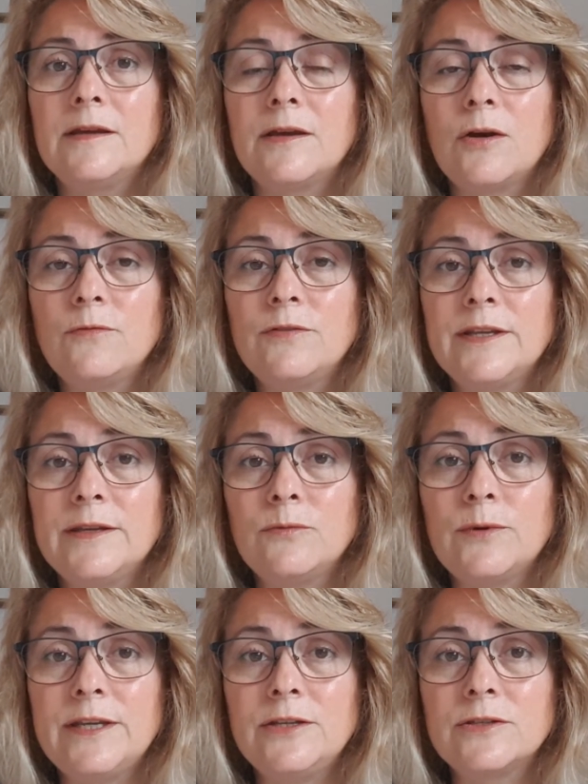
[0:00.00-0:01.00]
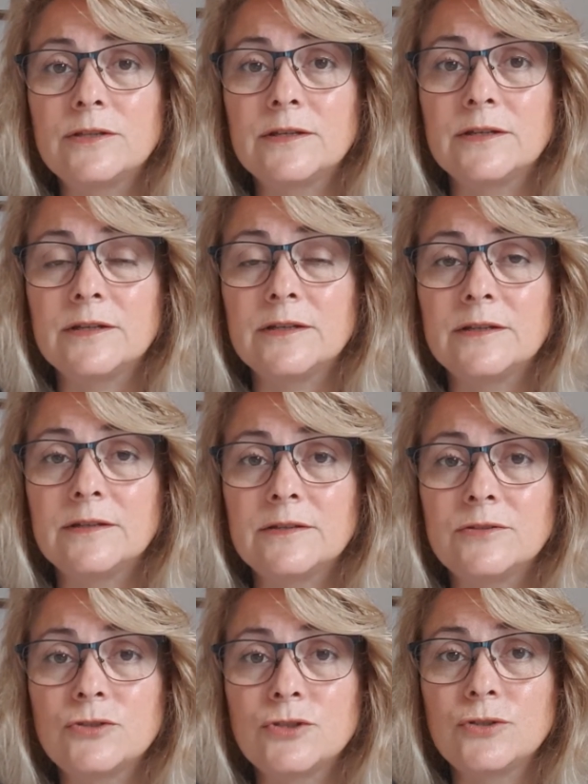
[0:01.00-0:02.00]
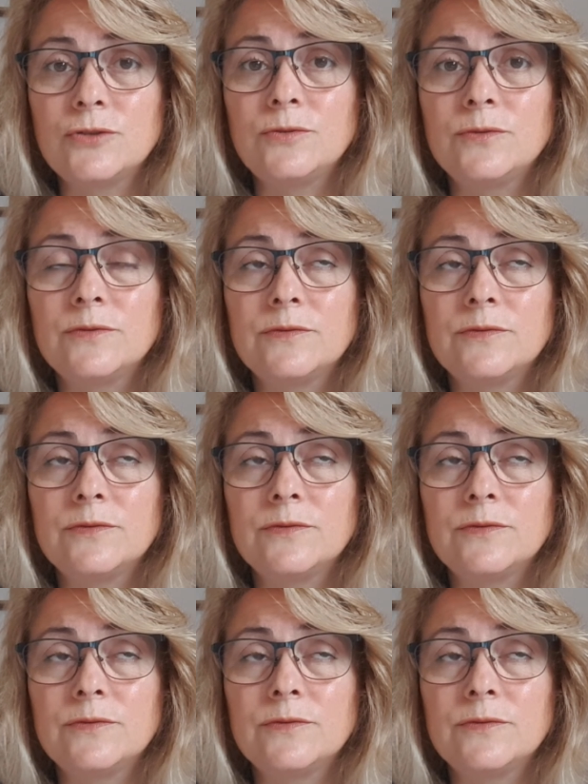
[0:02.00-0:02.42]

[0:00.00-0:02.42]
Hopefully in week 2, in